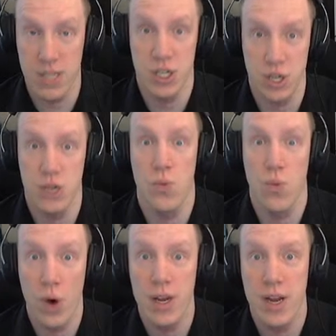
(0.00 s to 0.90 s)
It's just
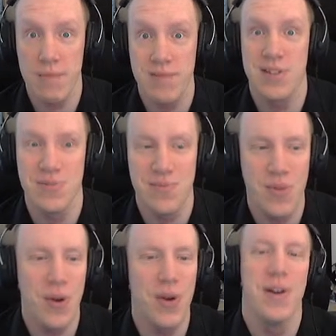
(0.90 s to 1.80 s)
one episode
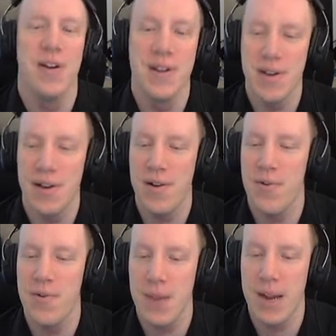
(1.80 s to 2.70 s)
more.
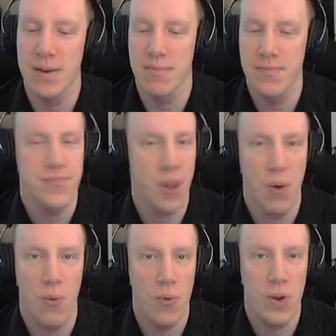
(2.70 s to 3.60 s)
Oh man,
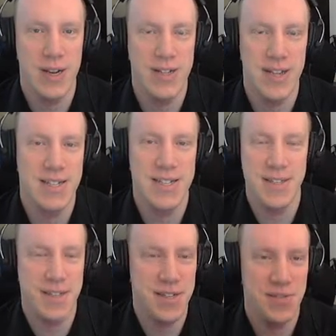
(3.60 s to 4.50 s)
really nice
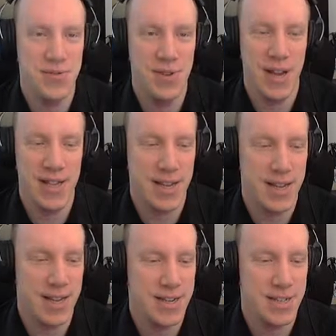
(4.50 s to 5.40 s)
ending to the
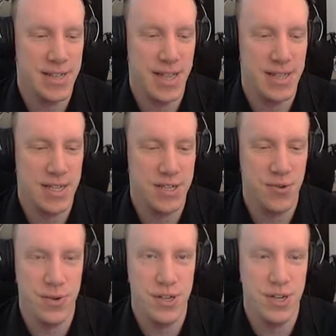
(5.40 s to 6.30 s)
Delta
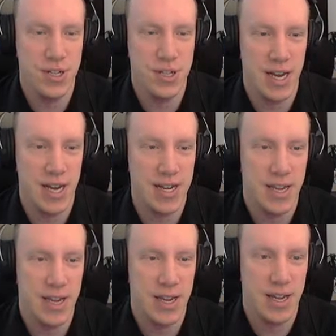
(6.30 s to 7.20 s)
story, just like
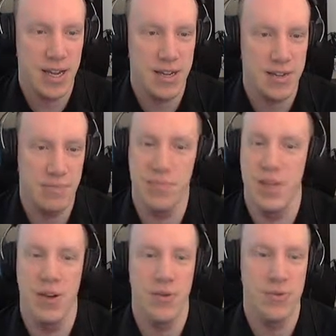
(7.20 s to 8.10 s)
the
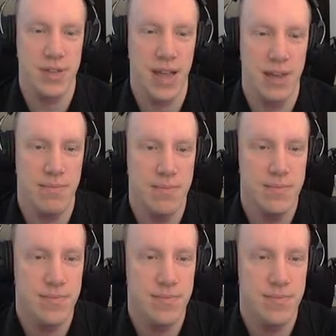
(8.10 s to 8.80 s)
whole game.